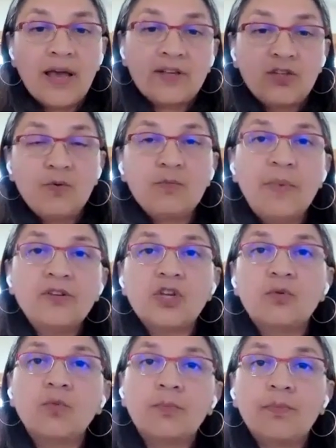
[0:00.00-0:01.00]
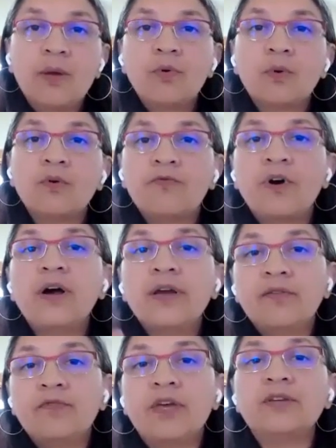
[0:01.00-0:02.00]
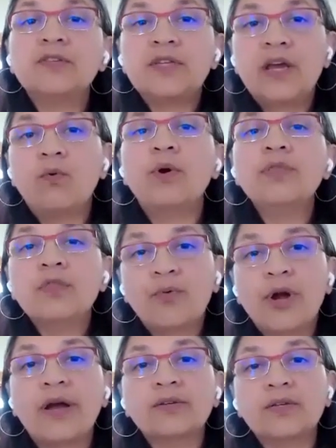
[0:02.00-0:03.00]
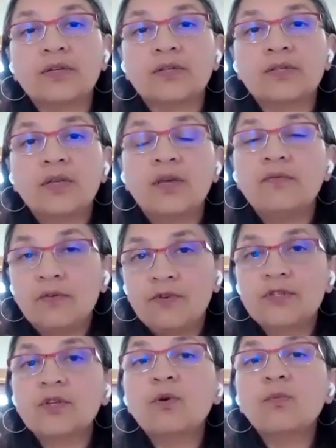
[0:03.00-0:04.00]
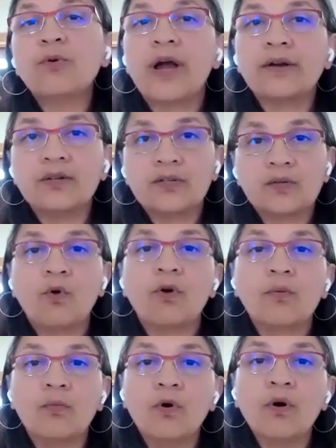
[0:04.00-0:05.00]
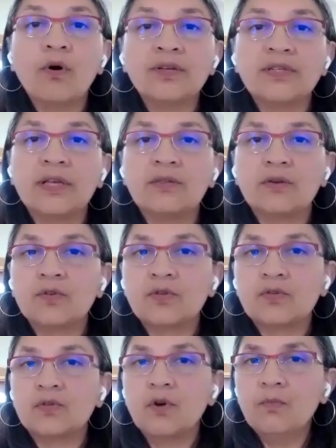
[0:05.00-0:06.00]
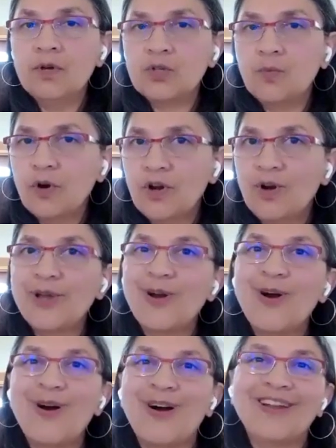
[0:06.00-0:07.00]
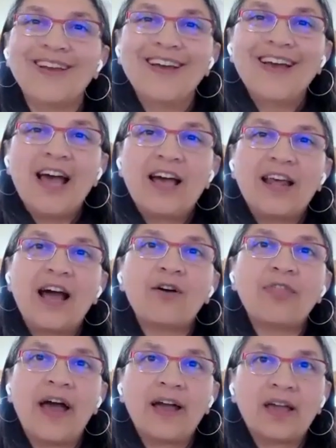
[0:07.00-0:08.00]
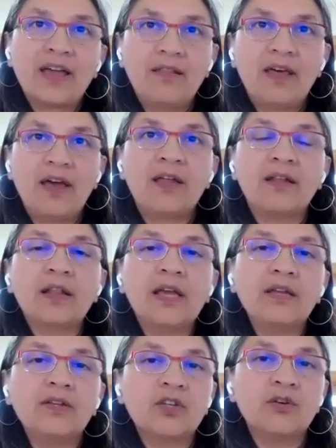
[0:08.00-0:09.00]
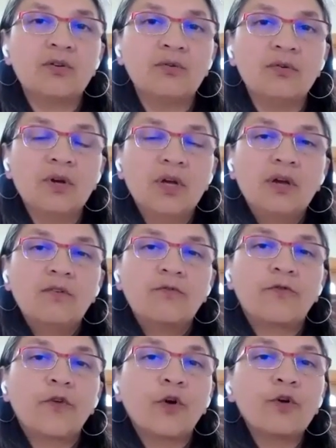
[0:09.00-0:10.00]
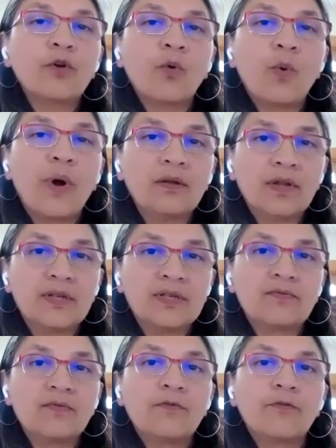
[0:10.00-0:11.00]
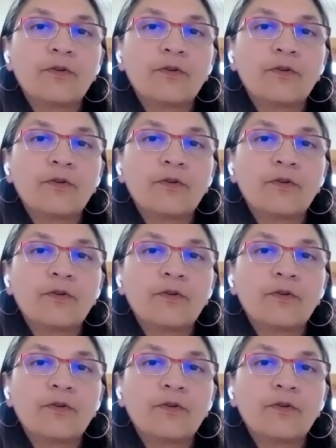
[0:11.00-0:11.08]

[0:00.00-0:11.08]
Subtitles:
as you mentioned, what people will find if they stay with the practice, even the physical practice, more and more, is that there's so much more going on, and how that can then lead to further wellness